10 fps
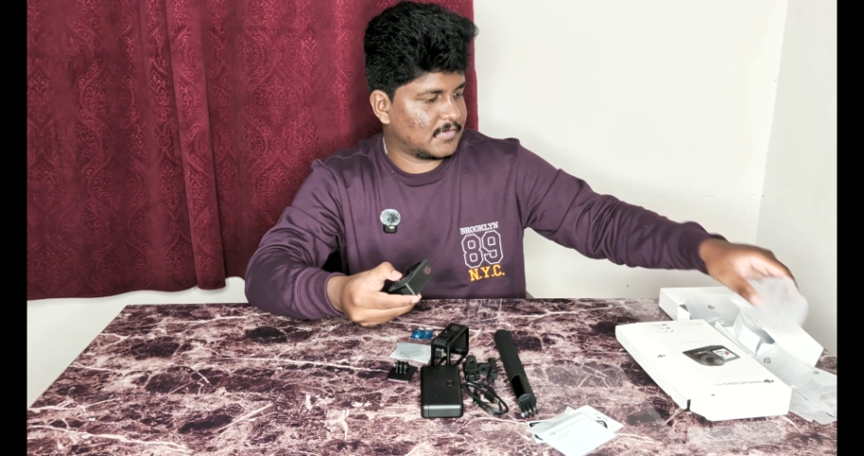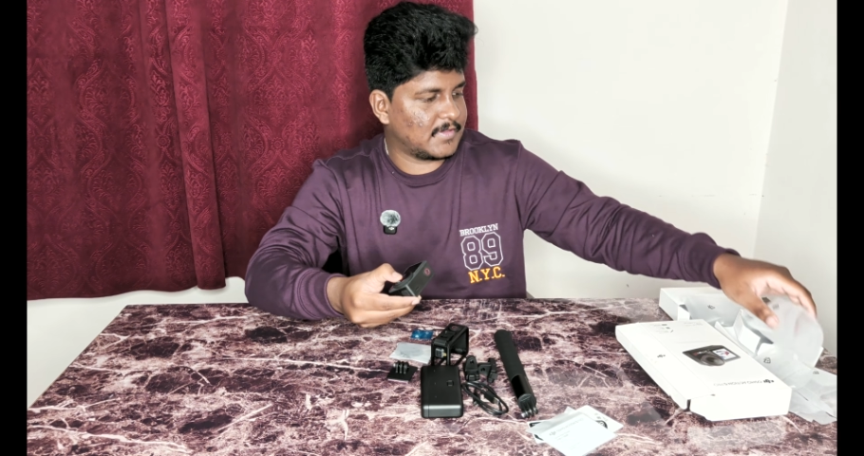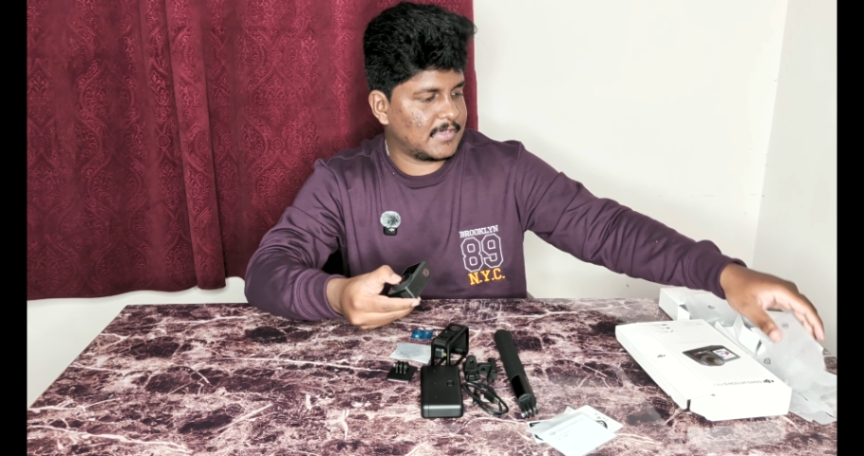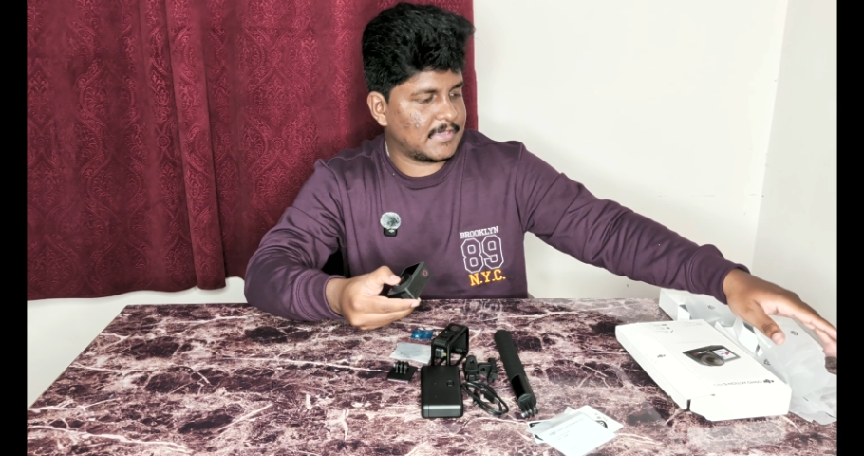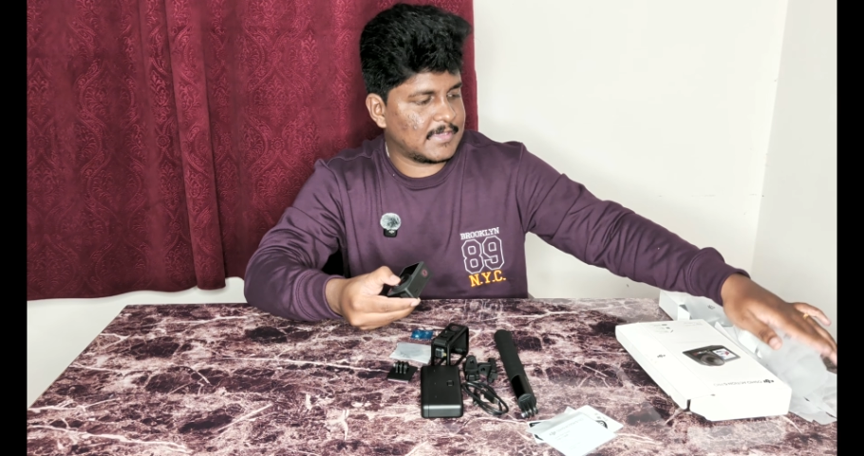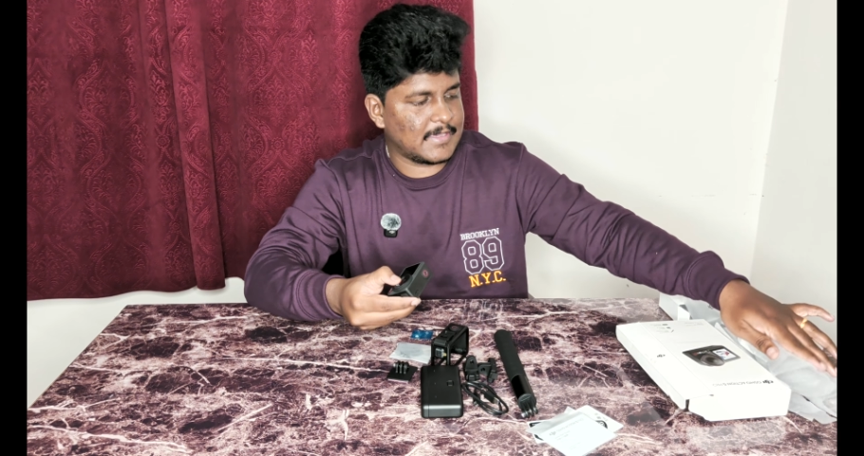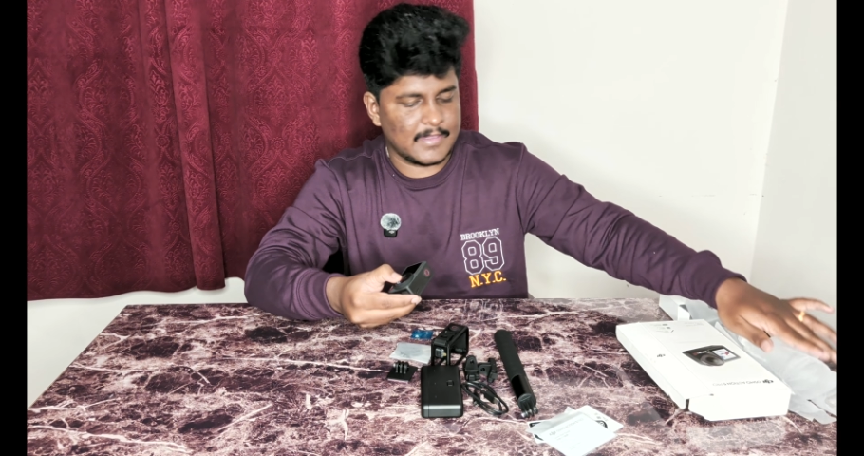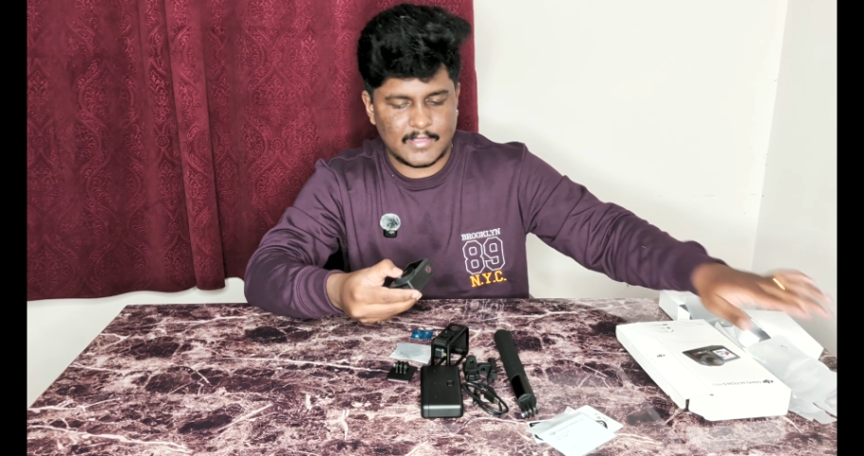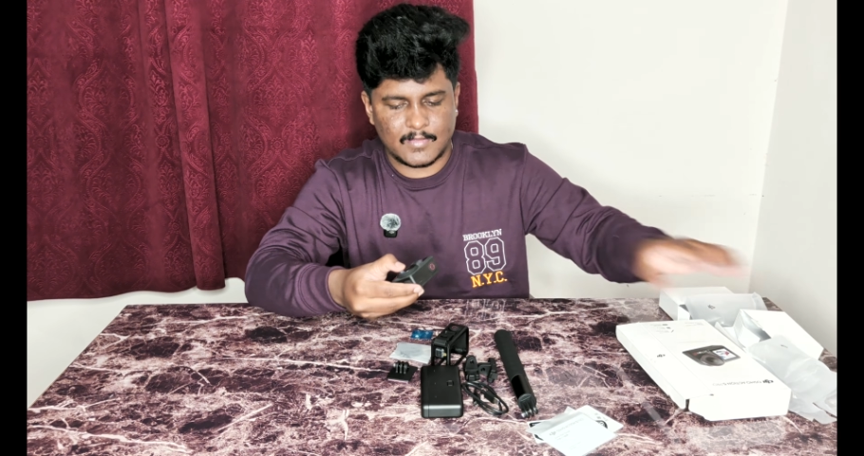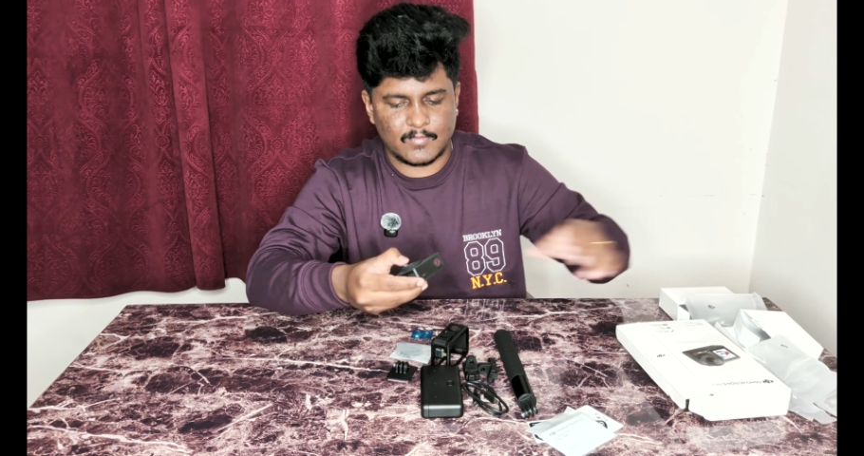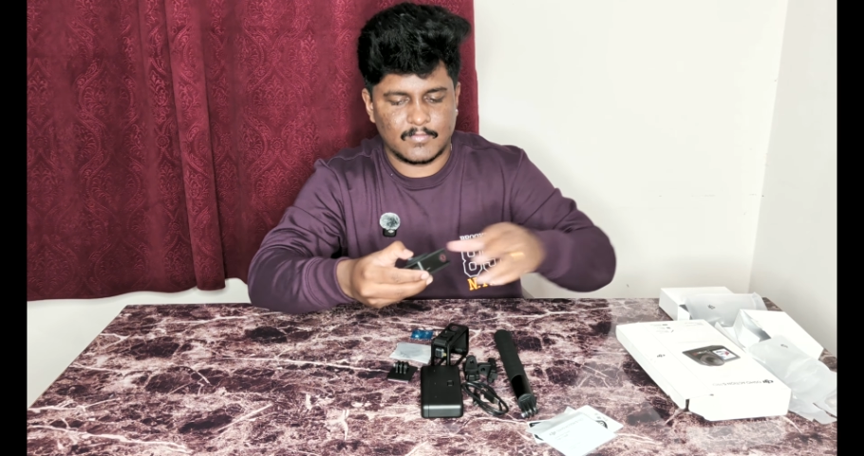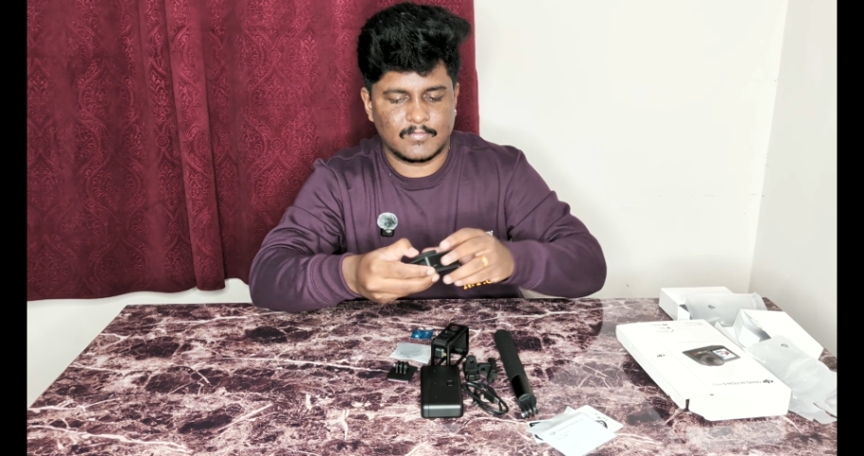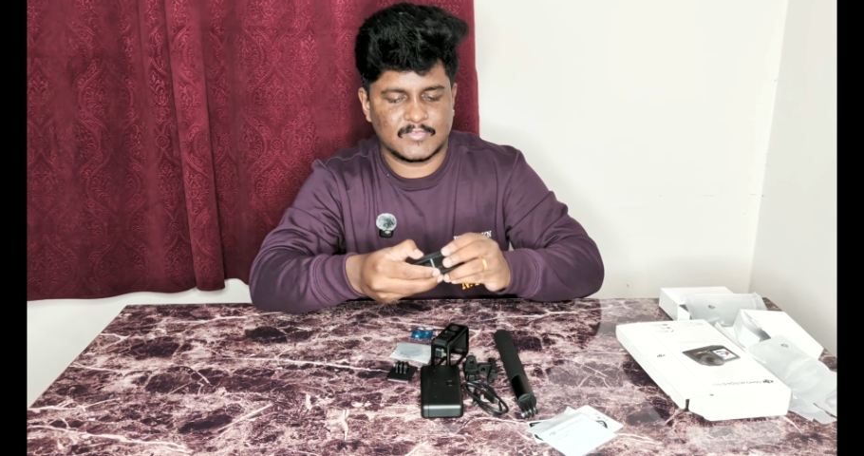to the cam.